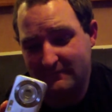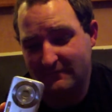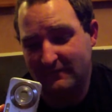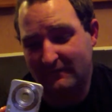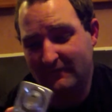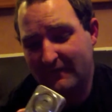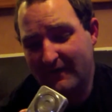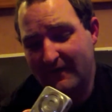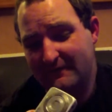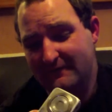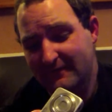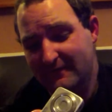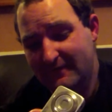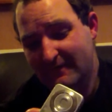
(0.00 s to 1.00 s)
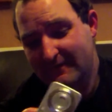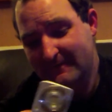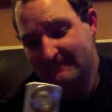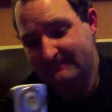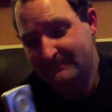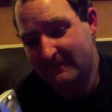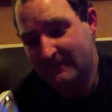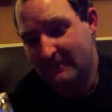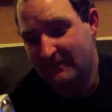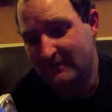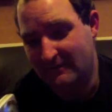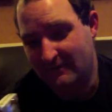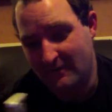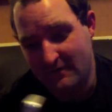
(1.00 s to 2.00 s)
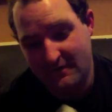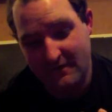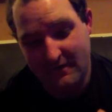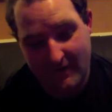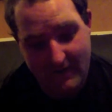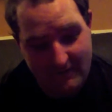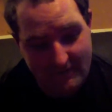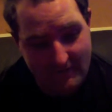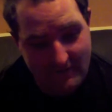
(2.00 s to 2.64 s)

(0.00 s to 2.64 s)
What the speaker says: something like that. You can